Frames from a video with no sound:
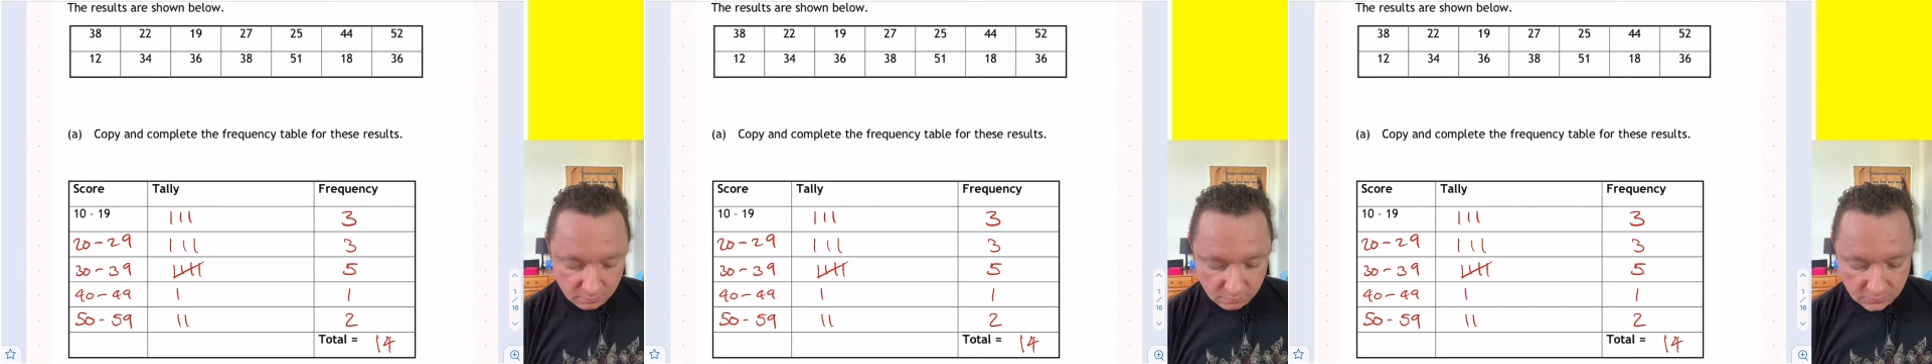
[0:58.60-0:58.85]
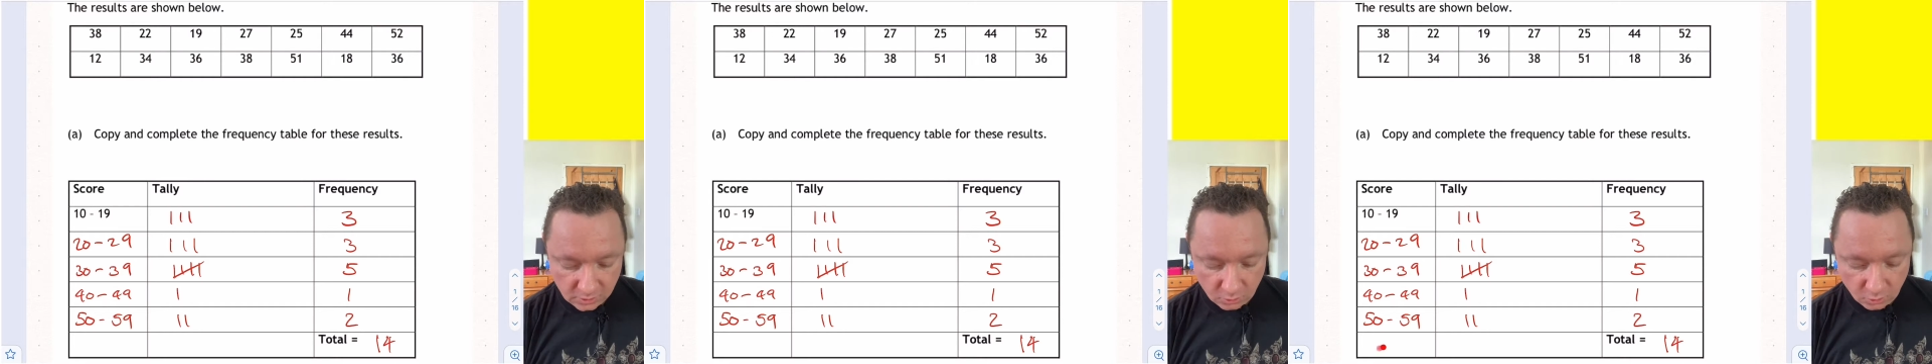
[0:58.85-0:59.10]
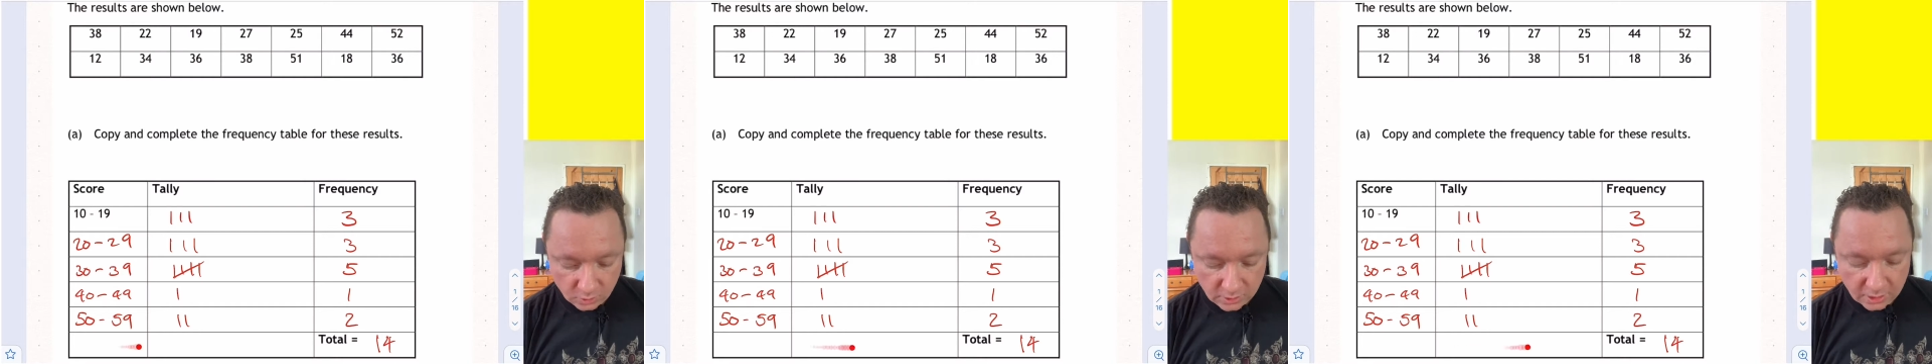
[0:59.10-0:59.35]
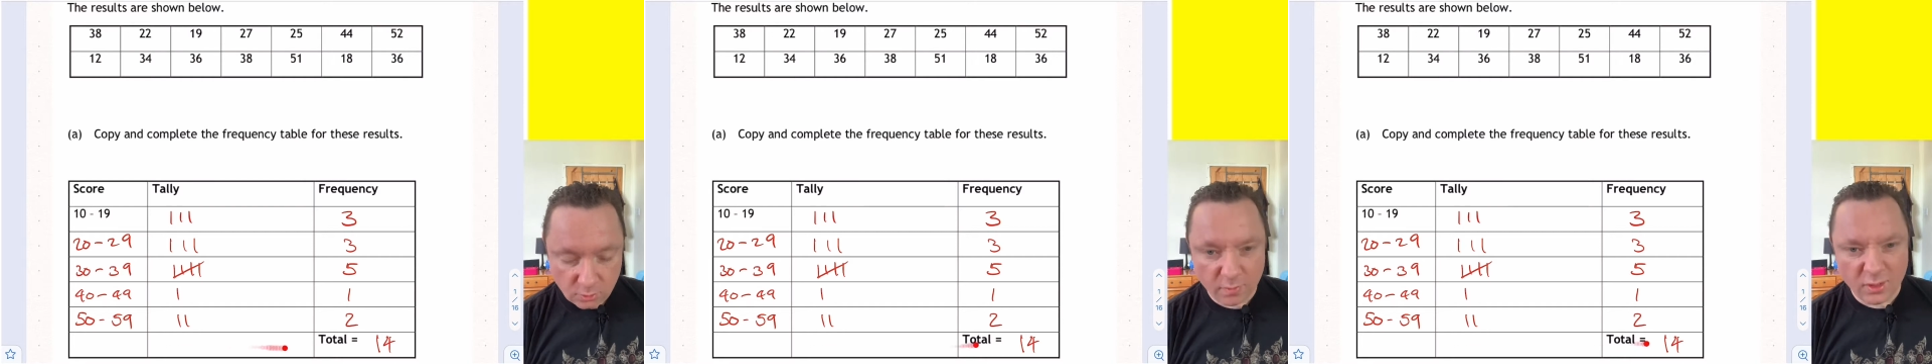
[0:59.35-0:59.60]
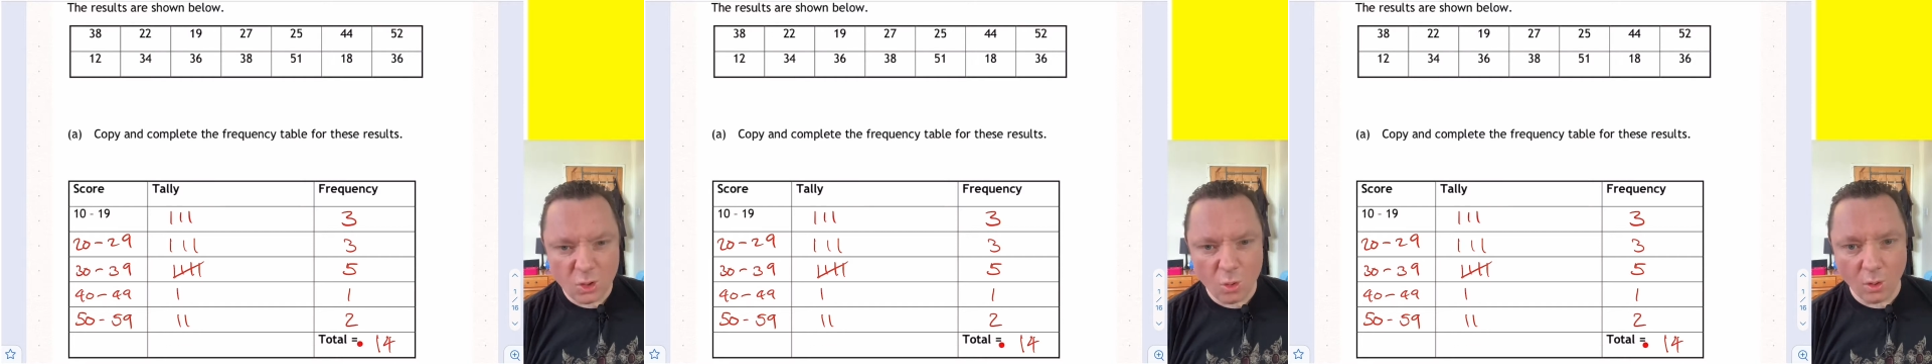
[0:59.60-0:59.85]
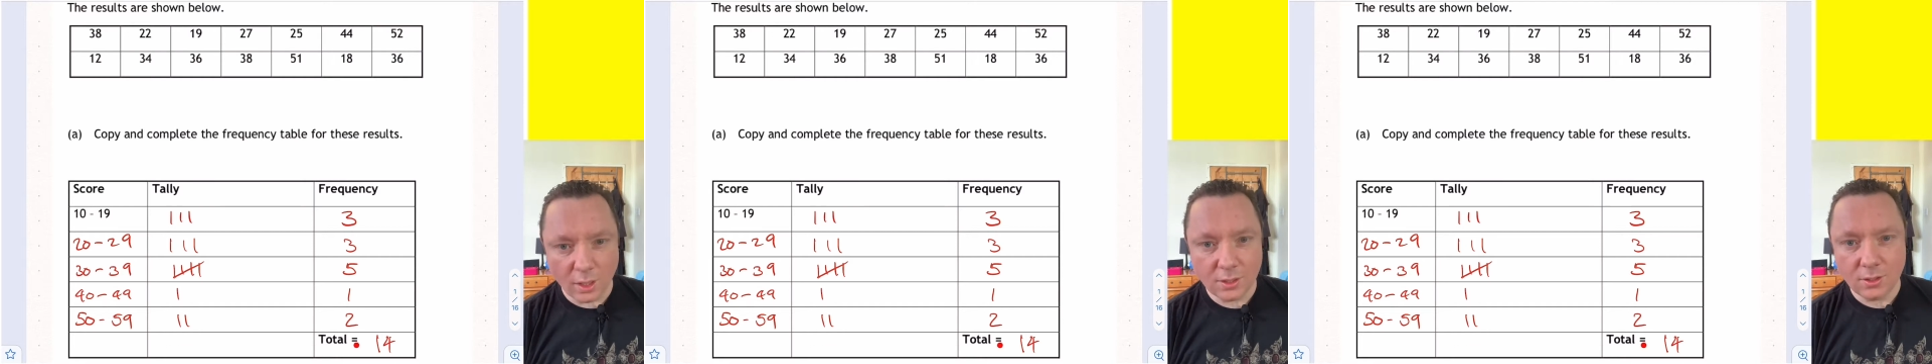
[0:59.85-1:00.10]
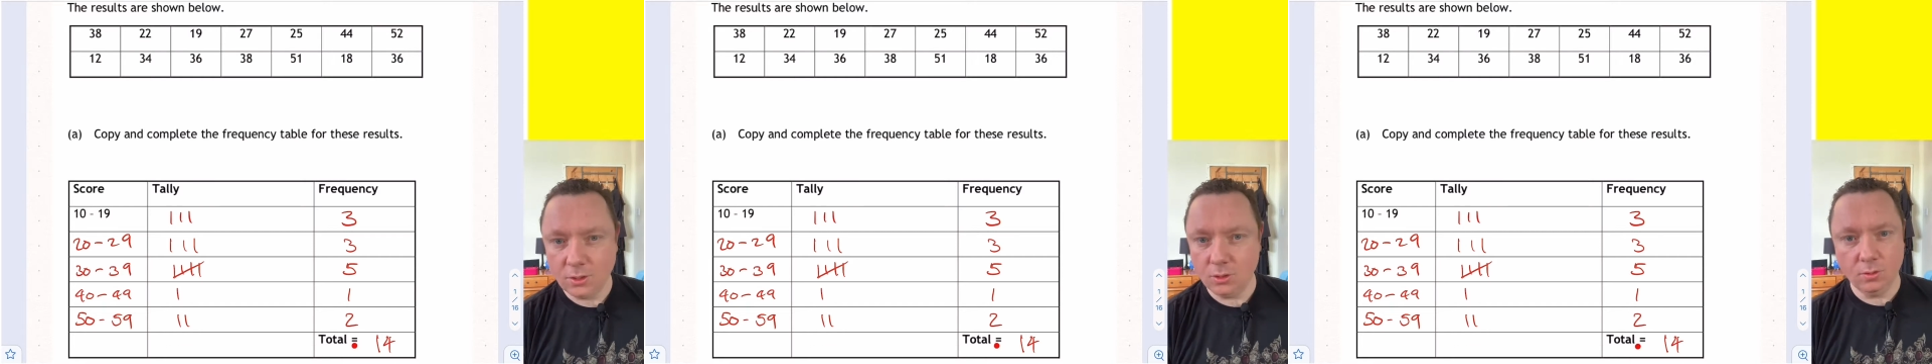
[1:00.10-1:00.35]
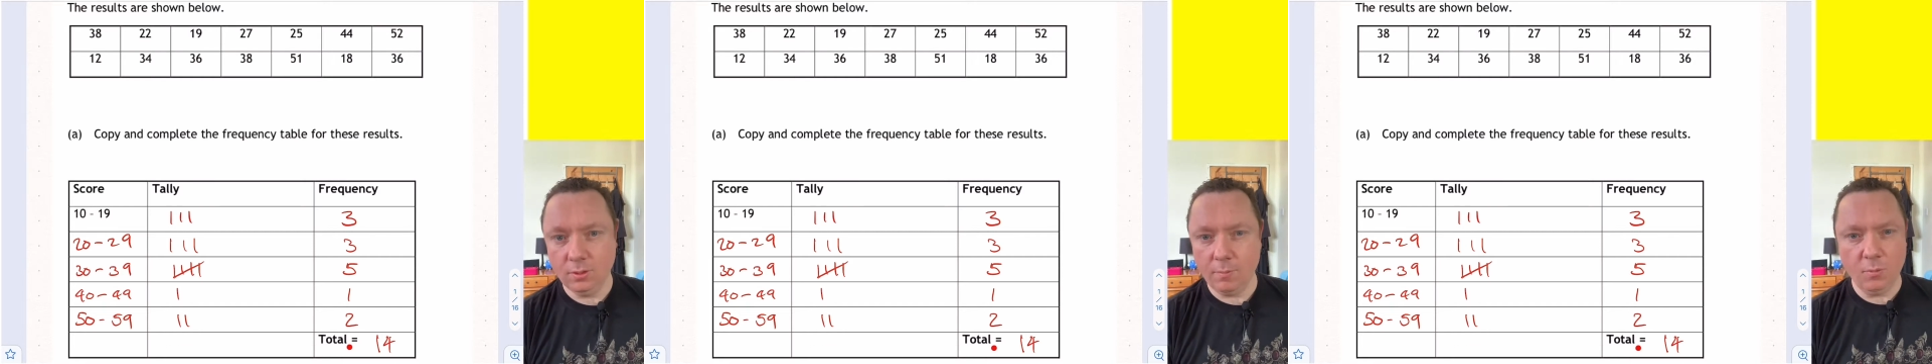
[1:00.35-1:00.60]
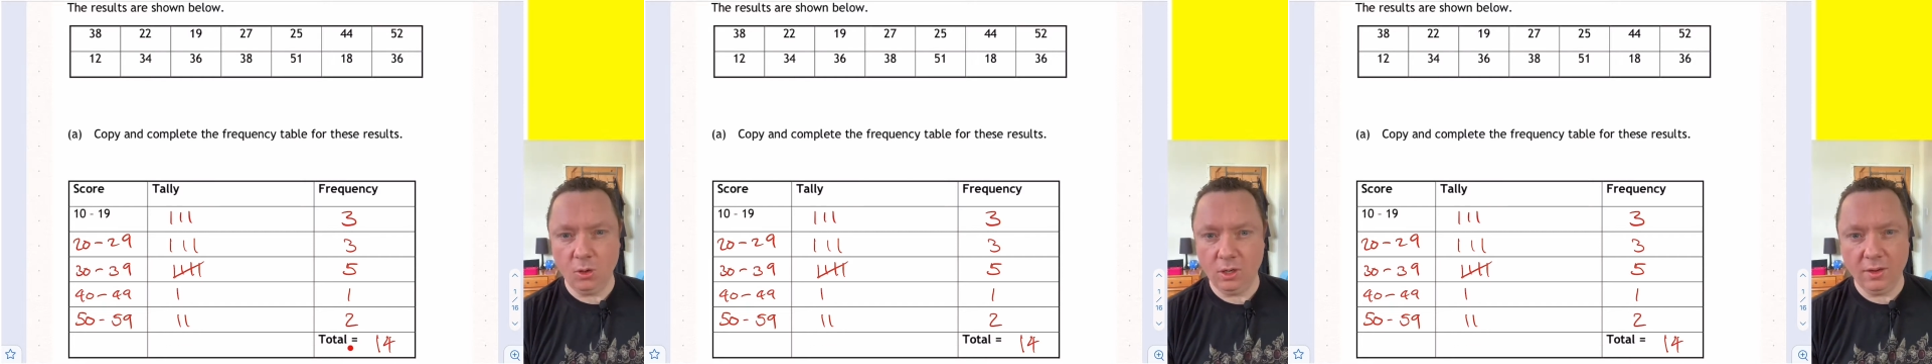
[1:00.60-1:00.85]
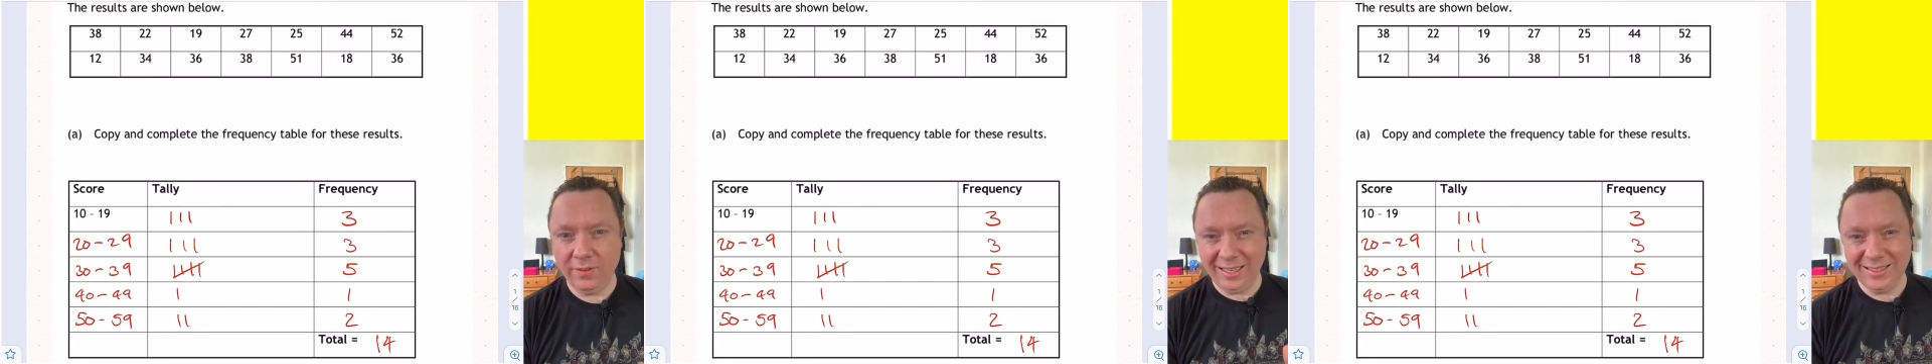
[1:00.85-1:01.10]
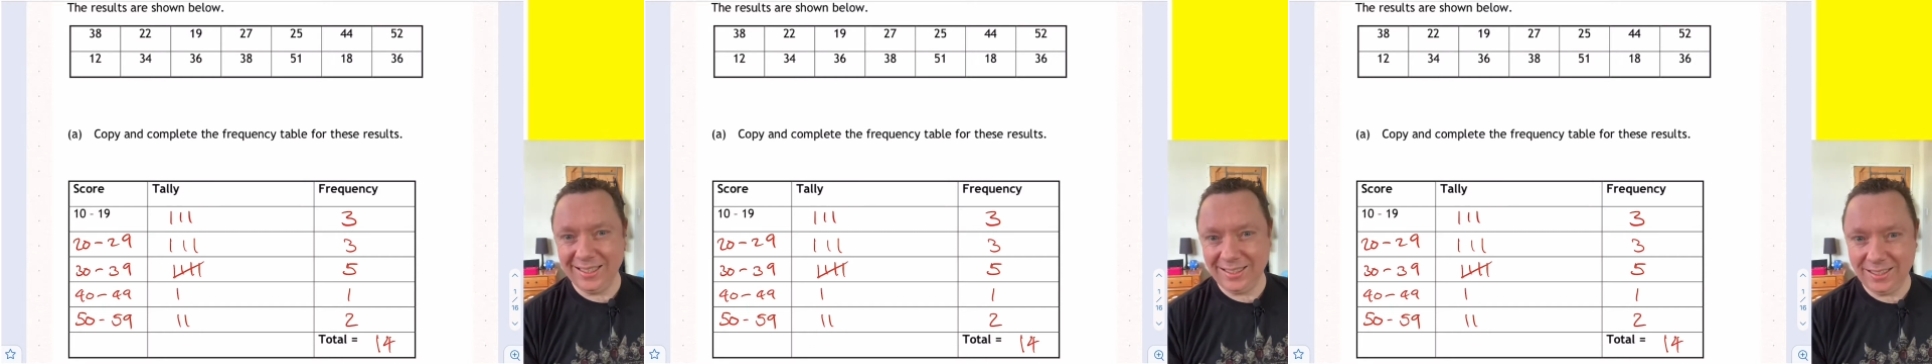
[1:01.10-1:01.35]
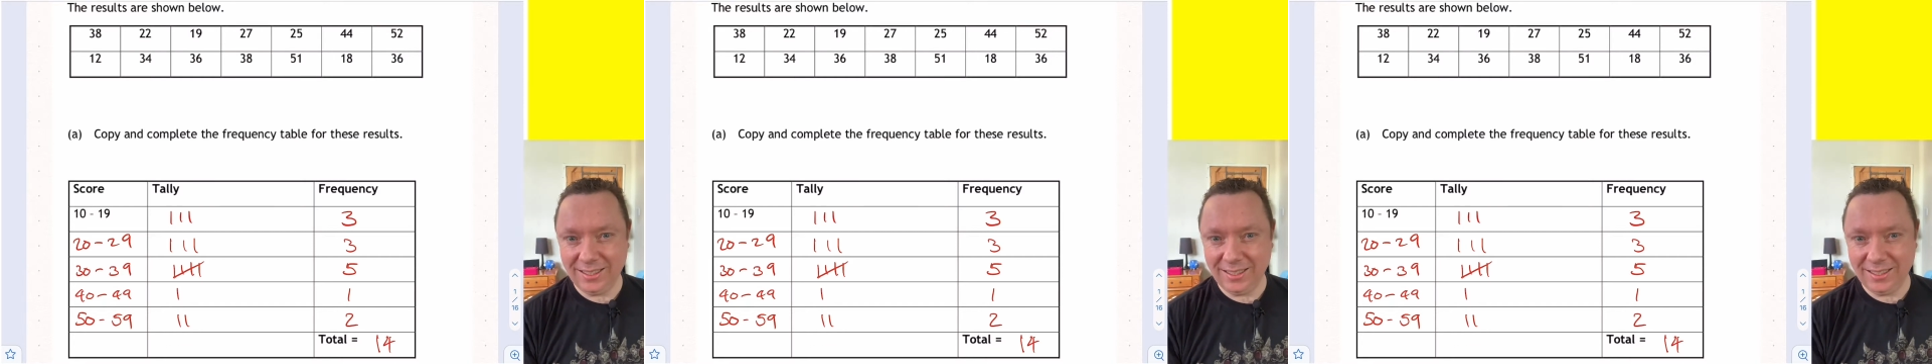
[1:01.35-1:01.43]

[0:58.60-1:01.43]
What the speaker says: you'll notice that's where the total is. So I'm not going to have any 60